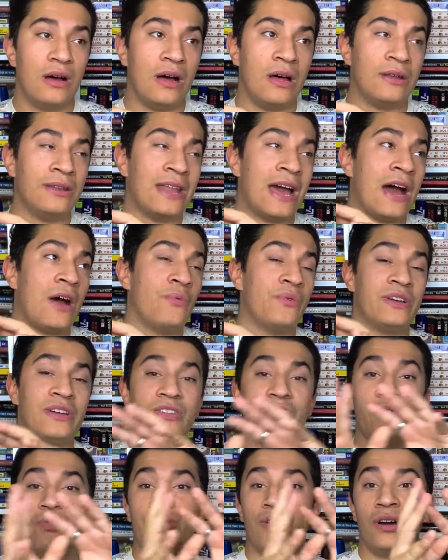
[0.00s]
now we can
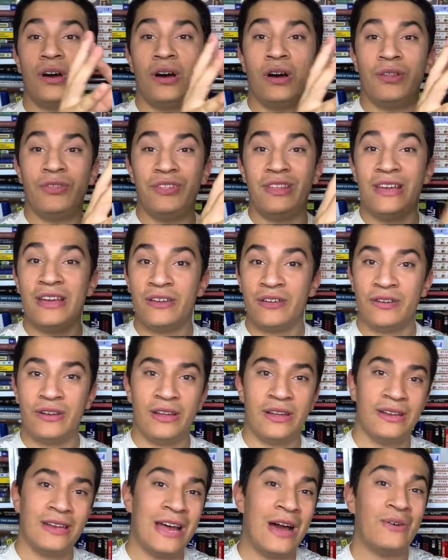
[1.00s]
do it on the
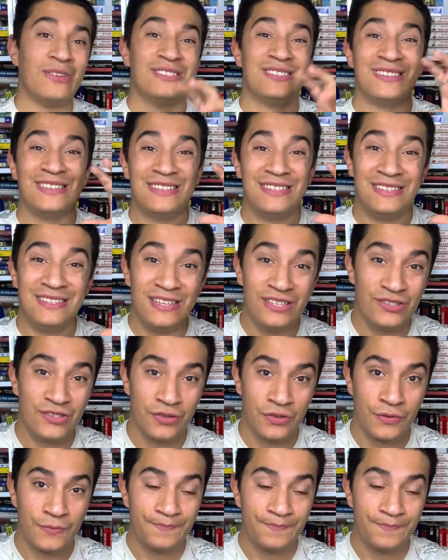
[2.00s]
internet. Now it's digital.